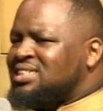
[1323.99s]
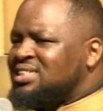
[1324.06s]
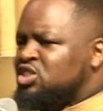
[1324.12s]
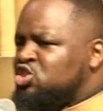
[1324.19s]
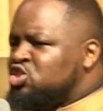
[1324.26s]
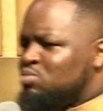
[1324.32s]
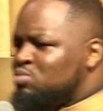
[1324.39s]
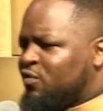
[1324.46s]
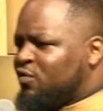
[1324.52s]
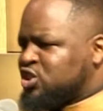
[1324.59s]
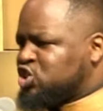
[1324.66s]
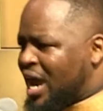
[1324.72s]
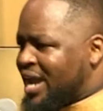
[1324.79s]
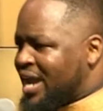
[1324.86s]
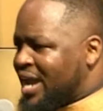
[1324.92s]
the dream of a
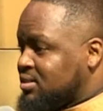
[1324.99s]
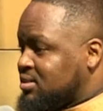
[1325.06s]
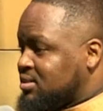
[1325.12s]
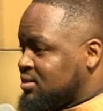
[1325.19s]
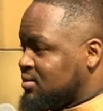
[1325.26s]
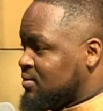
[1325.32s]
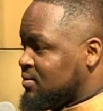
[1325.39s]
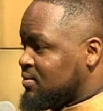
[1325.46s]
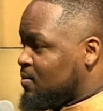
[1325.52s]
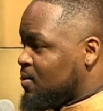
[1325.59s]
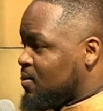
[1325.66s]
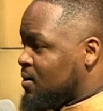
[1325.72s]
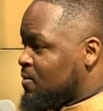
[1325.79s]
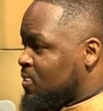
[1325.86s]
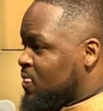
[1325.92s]
child.
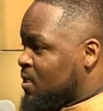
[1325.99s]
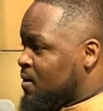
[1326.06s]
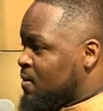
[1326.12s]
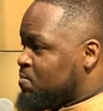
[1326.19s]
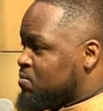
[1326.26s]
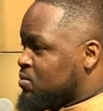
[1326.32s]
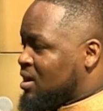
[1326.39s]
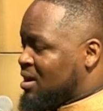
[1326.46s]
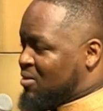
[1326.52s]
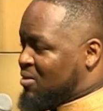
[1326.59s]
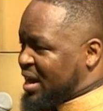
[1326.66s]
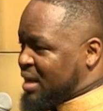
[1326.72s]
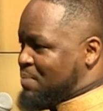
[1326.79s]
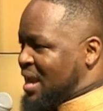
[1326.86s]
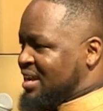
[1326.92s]
Eh, mo
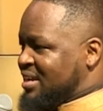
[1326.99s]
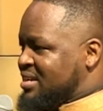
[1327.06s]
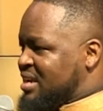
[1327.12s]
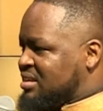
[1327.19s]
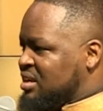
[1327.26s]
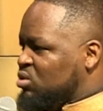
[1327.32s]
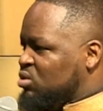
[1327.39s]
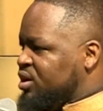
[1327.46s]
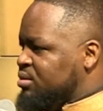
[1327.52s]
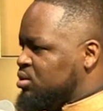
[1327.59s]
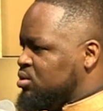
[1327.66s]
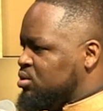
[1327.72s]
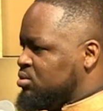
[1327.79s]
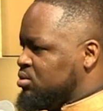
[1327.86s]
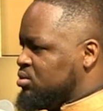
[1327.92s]

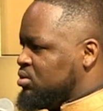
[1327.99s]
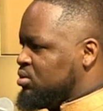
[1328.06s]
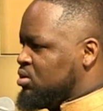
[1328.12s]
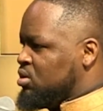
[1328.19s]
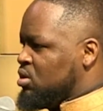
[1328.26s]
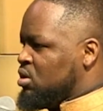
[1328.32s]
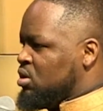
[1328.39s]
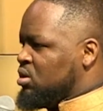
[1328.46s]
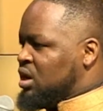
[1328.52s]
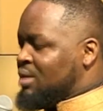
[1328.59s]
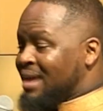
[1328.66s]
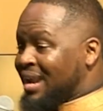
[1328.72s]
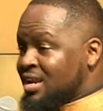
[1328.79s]
he